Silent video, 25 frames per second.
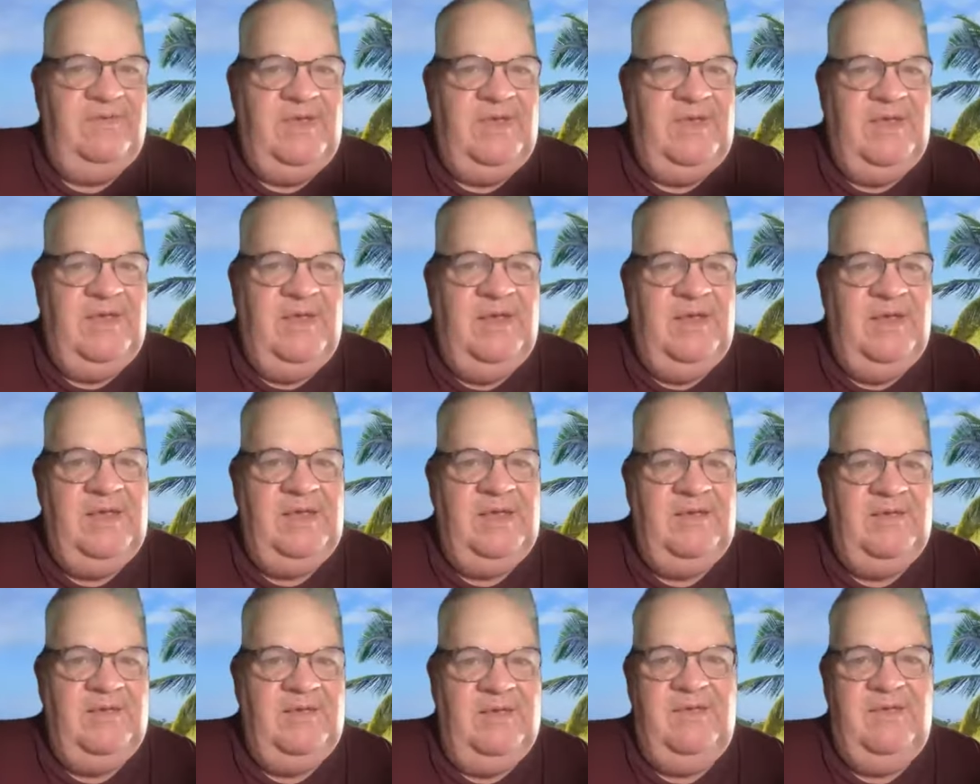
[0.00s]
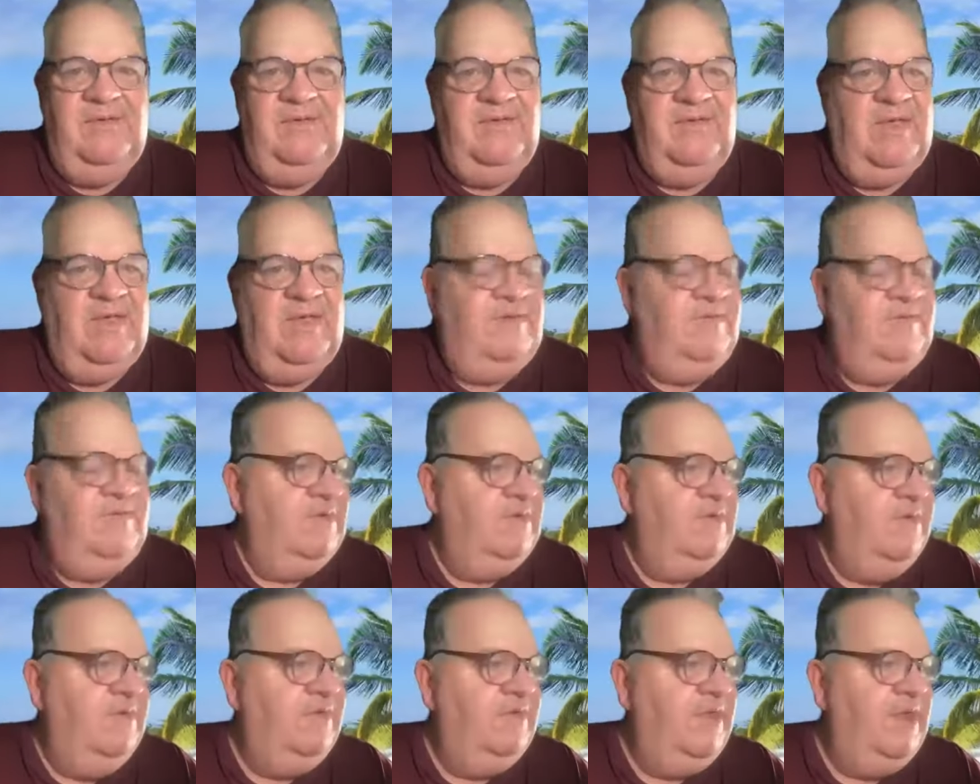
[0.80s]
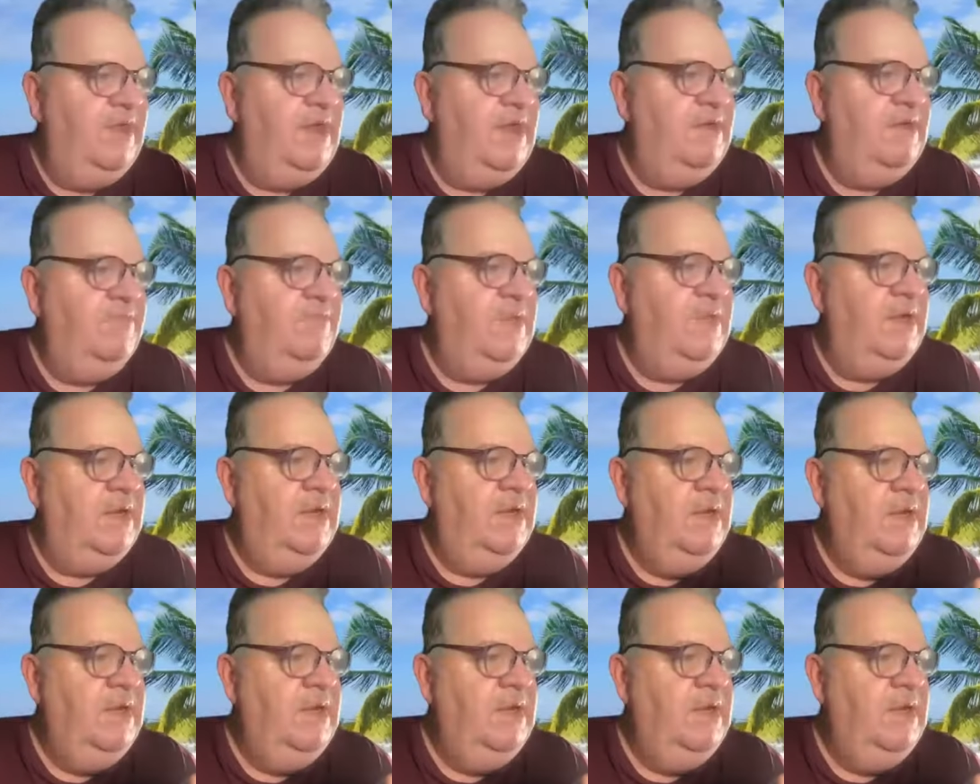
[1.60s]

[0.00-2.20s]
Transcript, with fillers: healing is a good thing, but